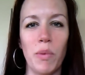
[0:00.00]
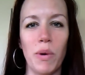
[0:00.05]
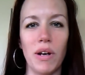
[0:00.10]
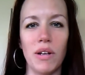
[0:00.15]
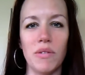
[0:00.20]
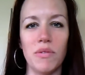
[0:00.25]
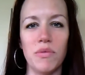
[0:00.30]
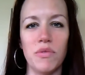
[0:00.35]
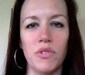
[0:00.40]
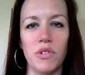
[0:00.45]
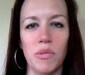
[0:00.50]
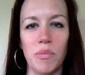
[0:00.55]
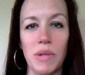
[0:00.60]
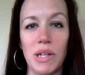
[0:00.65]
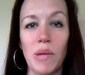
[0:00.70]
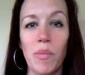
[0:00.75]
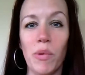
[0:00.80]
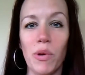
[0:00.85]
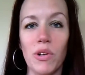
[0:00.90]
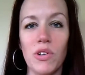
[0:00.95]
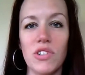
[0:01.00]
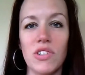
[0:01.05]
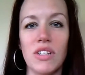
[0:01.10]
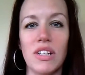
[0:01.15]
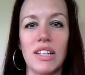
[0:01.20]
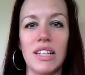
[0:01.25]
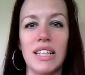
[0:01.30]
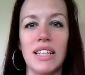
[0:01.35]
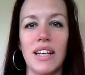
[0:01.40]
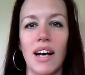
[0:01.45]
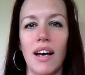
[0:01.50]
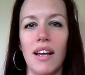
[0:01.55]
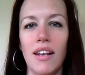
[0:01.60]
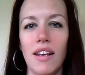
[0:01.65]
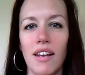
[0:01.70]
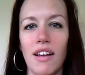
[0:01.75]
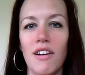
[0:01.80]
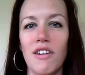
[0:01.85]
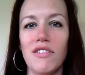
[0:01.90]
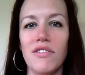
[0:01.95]
but for me personally, I
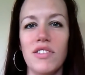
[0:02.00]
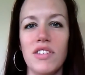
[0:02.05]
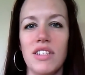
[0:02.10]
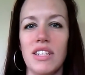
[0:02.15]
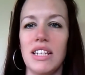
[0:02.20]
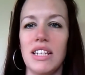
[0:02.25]
love